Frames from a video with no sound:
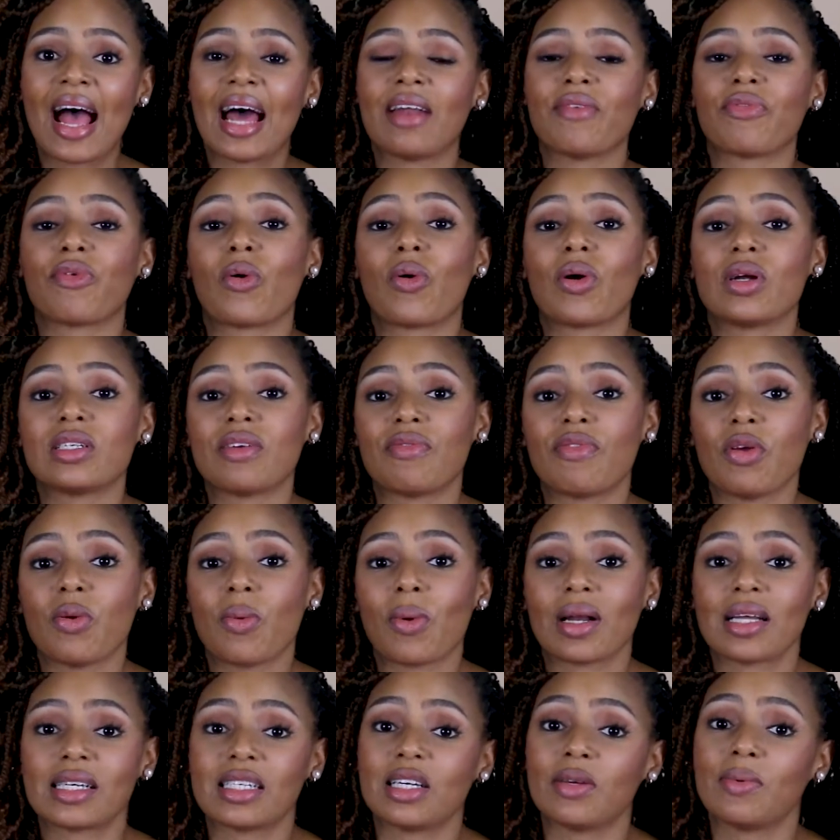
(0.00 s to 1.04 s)
And of course, if you
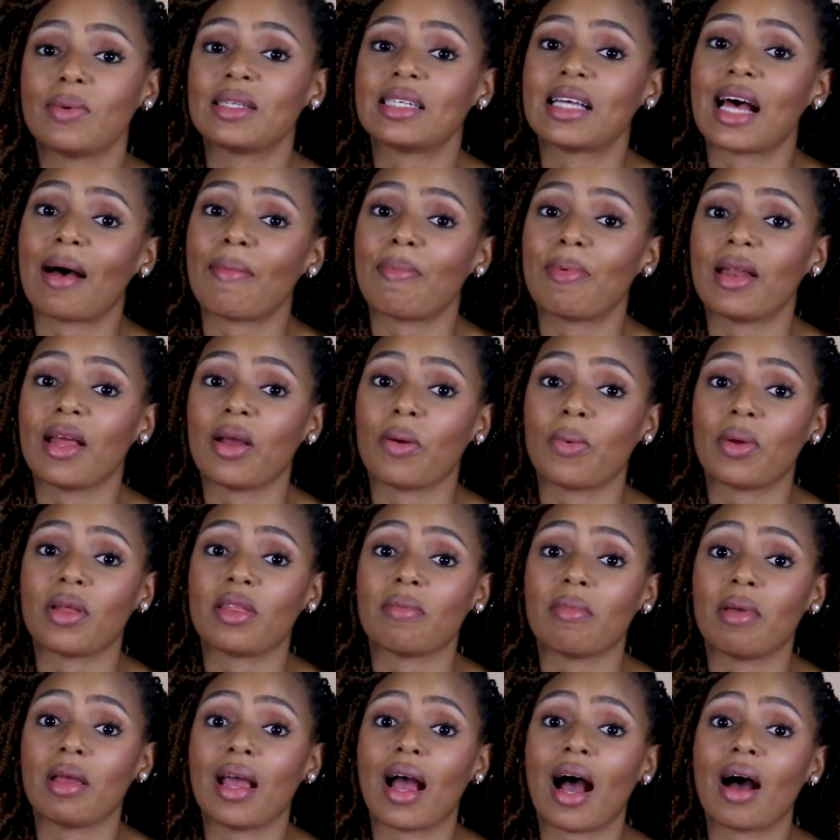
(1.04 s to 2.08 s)
want to see what's happening
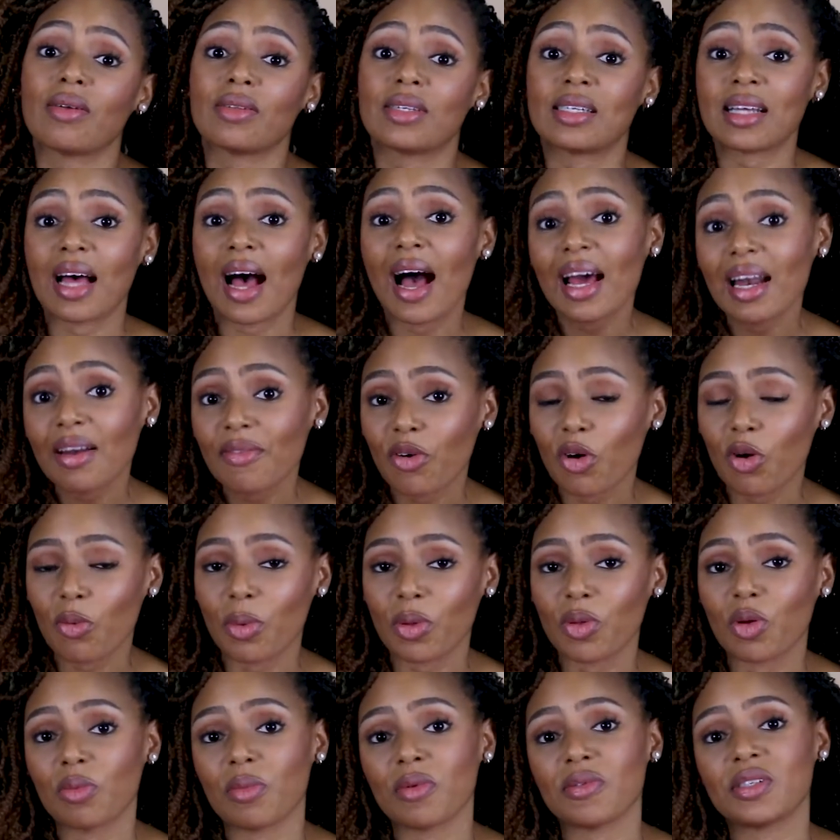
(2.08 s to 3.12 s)
with me outside of
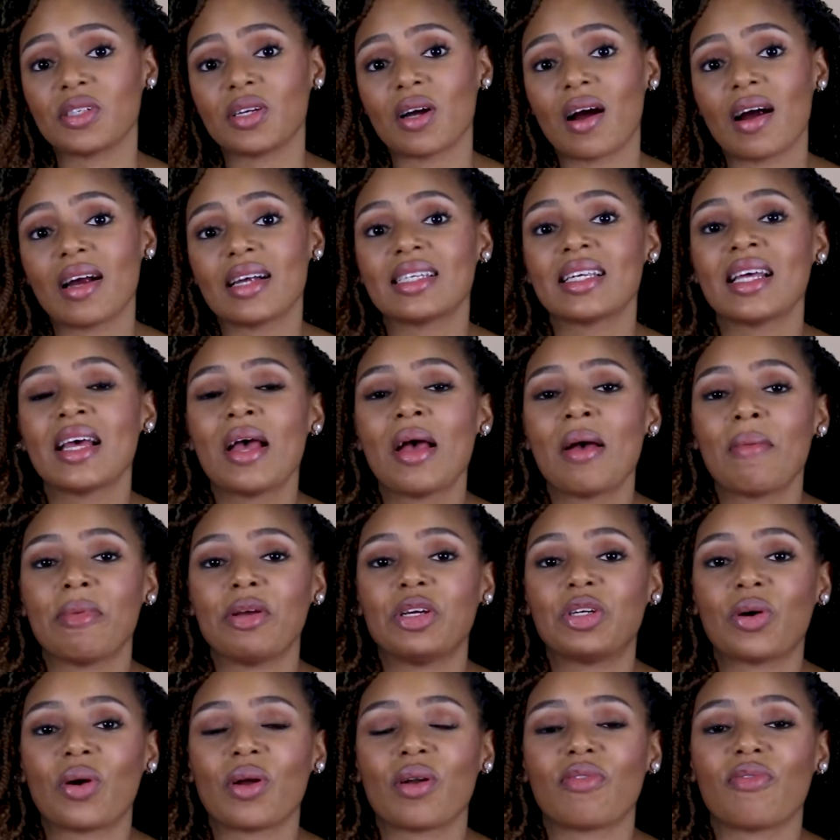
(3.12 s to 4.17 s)
Home with Home of Stars,
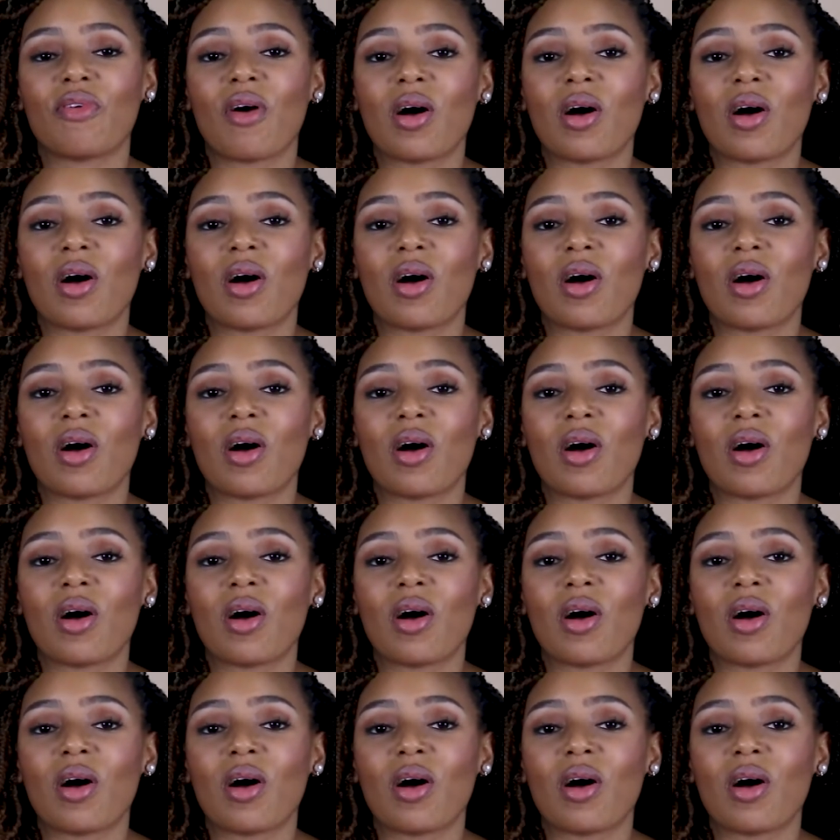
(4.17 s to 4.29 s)
be sure to